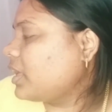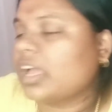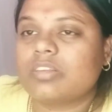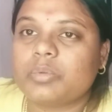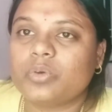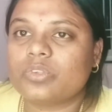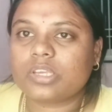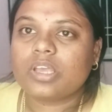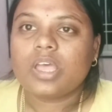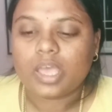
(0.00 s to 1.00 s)
I will be using.
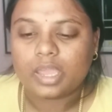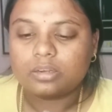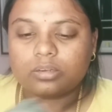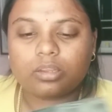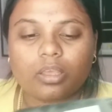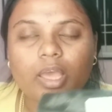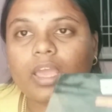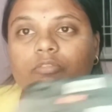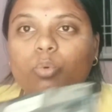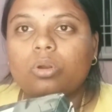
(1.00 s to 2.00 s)
And I
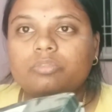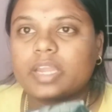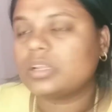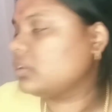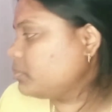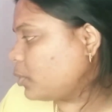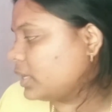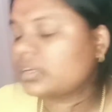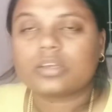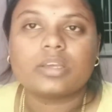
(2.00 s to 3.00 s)
have bought final
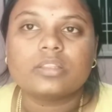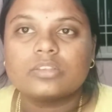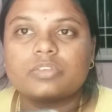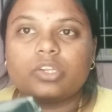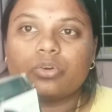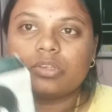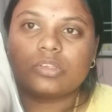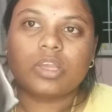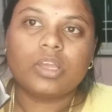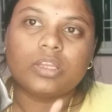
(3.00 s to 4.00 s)
product in this video is